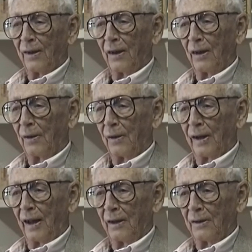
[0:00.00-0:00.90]
although
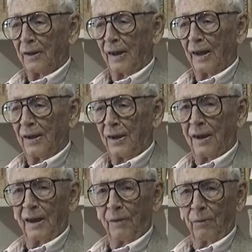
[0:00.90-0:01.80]
Alton and I
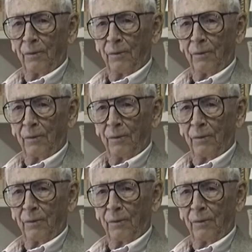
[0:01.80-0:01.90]
stayed